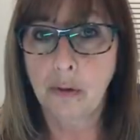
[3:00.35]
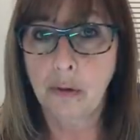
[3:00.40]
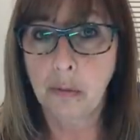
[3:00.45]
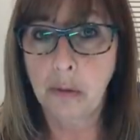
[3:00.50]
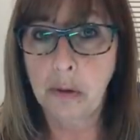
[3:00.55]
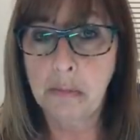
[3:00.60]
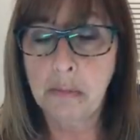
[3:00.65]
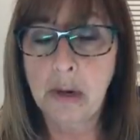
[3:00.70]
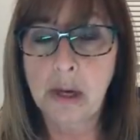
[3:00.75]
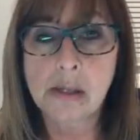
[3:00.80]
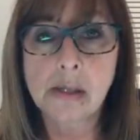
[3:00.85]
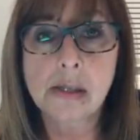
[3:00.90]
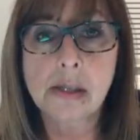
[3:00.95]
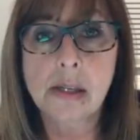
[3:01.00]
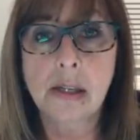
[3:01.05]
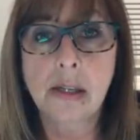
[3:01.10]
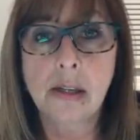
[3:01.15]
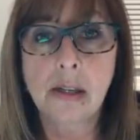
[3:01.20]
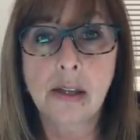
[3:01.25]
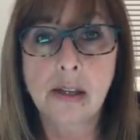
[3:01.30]
for three months,
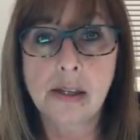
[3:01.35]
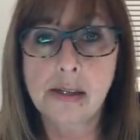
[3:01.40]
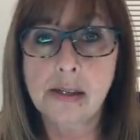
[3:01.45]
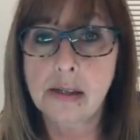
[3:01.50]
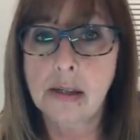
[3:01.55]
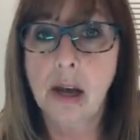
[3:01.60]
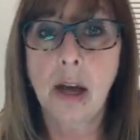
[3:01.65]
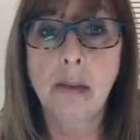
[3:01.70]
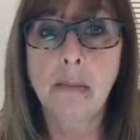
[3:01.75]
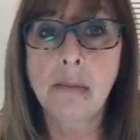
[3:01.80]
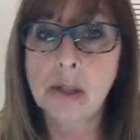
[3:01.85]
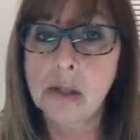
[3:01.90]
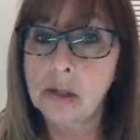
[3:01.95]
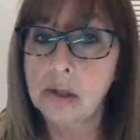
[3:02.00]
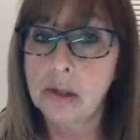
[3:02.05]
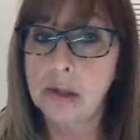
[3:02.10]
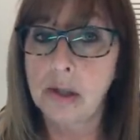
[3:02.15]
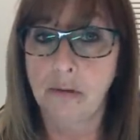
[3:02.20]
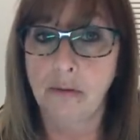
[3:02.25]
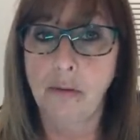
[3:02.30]
and this time
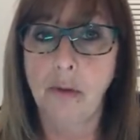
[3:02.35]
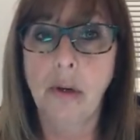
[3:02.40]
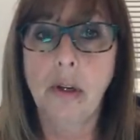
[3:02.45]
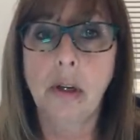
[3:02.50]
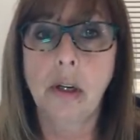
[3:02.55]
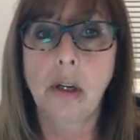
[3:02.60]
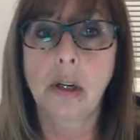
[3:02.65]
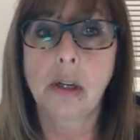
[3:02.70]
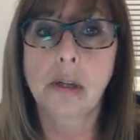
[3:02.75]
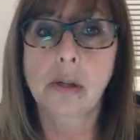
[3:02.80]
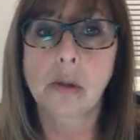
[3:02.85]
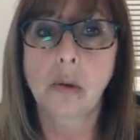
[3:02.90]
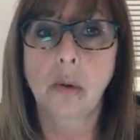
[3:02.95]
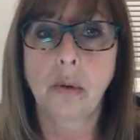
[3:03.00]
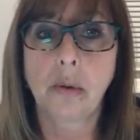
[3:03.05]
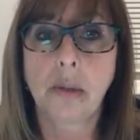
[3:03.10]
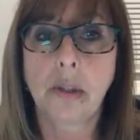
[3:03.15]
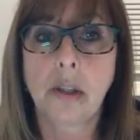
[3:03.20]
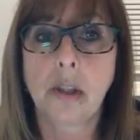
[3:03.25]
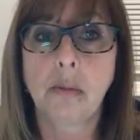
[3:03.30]
it's different, and it's
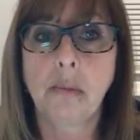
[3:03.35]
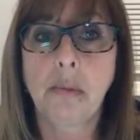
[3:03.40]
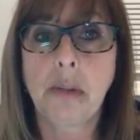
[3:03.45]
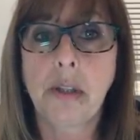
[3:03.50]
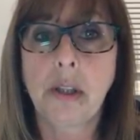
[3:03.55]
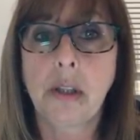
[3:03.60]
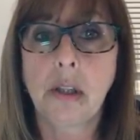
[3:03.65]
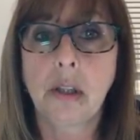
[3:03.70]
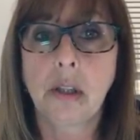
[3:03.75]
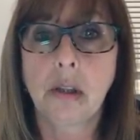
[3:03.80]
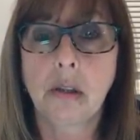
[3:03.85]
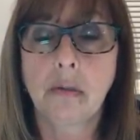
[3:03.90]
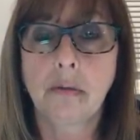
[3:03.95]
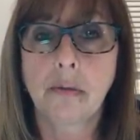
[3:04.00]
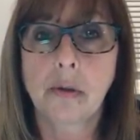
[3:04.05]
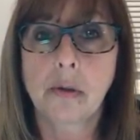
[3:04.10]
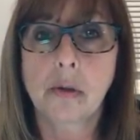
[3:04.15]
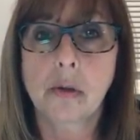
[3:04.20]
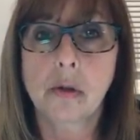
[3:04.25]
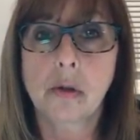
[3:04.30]
only going to be here
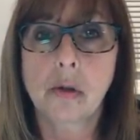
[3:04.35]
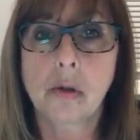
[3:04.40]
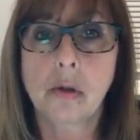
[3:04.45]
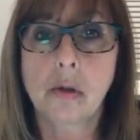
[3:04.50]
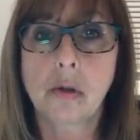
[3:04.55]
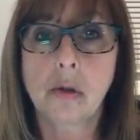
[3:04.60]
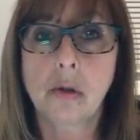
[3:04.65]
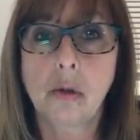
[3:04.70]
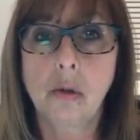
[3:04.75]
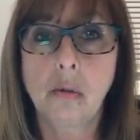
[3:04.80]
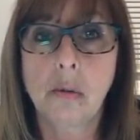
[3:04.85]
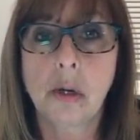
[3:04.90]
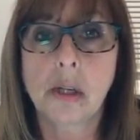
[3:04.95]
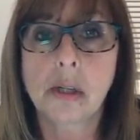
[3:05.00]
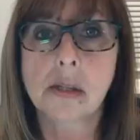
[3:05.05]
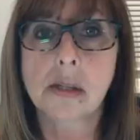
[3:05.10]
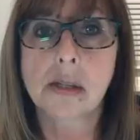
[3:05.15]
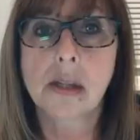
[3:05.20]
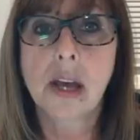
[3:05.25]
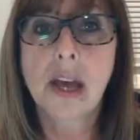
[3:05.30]
for two
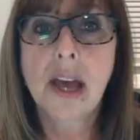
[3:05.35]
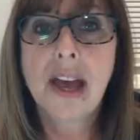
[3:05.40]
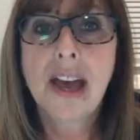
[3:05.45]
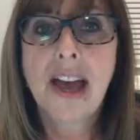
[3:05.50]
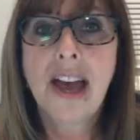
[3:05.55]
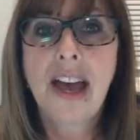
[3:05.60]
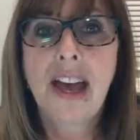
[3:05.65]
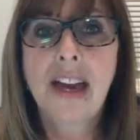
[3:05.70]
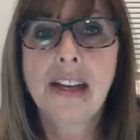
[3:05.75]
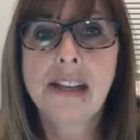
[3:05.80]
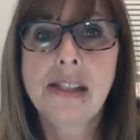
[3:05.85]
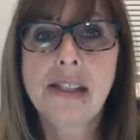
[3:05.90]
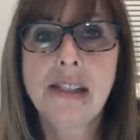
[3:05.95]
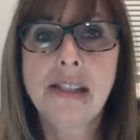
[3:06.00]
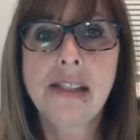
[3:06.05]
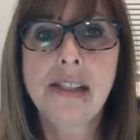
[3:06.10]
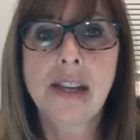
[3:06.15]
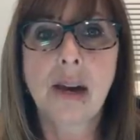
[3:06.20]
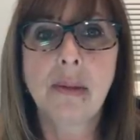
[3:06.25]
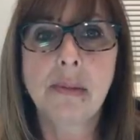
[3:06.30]
months. And I
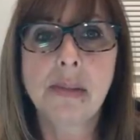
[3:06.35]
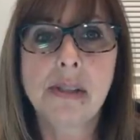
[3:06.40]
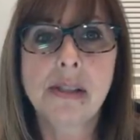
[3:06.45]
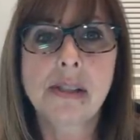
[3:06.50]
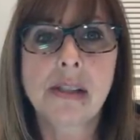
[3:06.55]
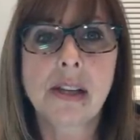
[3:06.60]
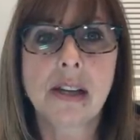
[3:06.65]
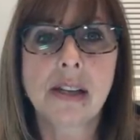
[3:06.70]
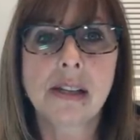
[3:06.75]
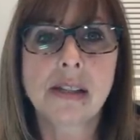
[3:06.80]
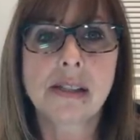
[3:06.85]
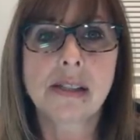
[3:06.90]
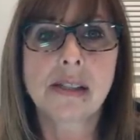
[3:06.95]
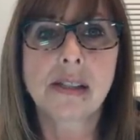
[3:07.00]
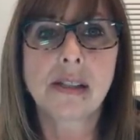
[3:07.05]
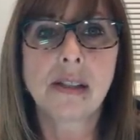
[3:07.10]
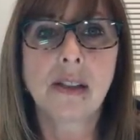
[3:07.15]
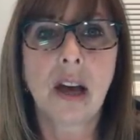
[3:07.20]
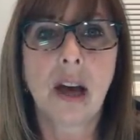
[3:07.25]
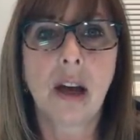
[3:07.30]
see Debbie
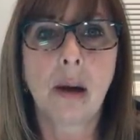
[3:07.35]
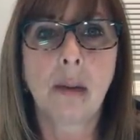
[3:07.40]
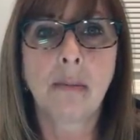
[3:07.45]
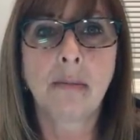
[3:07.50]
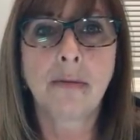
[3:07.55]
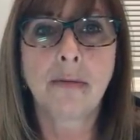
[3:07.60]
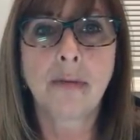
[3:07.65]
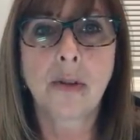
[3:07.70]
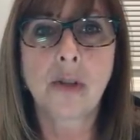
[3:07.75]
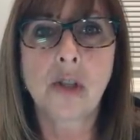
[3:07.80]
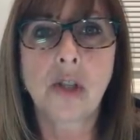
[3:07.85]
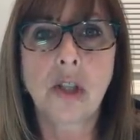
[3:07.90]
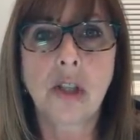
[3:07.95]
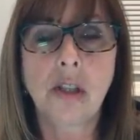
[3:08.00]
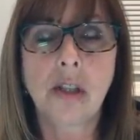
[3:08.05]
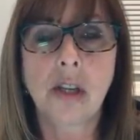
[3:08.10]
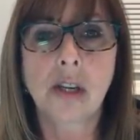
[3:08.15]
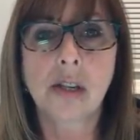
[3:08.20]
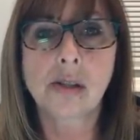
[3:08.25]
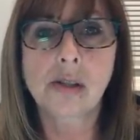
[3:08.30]
says, um,
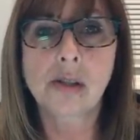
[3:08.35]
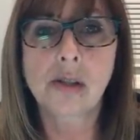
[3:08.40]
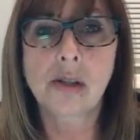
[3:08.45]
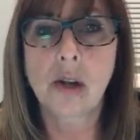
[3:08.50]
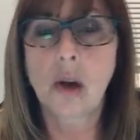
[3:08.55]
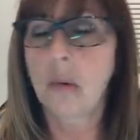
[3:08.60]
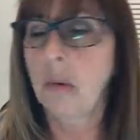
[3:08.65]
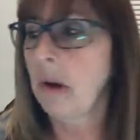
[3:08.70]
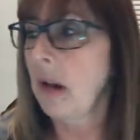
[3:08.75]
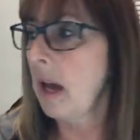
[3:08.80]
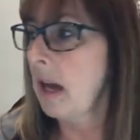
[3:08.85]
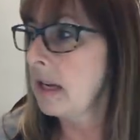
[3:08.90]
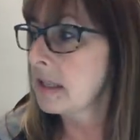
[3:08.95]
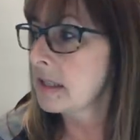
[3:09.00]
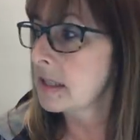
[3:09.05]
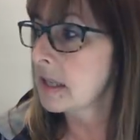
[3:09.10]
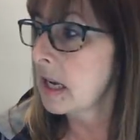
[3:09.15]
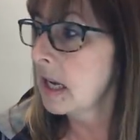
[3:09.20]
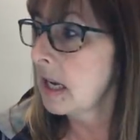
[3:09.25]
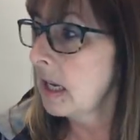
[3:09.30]
Virginia, snow and
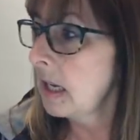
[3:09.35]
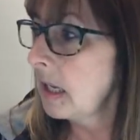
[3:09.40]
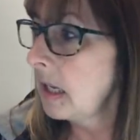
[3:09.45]
ice.